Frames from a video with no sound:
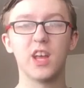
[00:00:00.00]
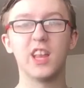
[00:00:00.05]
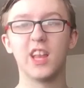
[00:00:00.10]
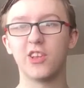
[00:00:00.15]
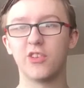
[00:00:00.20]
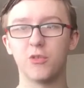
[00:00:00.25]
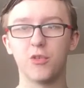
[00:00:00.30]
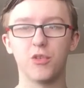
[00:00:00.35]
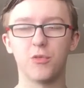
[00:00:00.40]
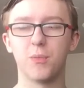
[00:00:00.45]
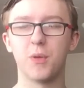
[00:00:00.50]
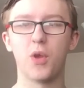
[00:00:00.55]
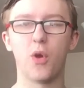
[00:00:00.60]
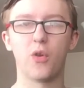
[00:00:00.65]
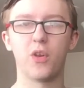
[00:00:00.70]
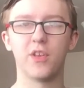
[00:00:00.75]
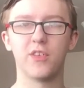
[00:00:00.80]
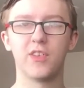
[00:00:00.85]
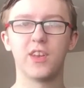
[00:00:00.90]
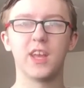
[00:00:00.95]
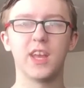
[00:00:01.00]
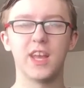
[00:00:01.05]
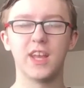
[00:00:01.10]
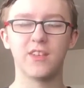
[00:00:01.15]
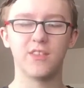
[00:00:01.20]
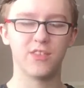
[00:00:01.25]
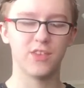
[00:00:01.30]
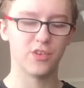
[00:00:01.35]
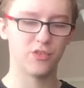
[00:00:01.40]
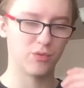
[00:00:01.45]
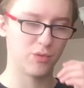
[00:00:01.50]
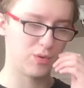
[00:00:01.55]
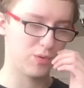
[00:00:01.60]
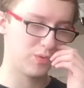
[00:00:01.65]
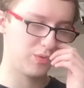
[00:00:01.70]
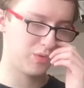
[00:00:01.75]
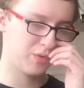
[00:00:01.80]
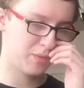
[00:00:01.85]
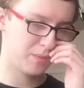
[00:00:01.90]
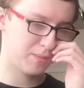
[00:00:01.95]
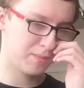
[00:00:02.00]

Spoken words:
Let's just be honest. It's the truth.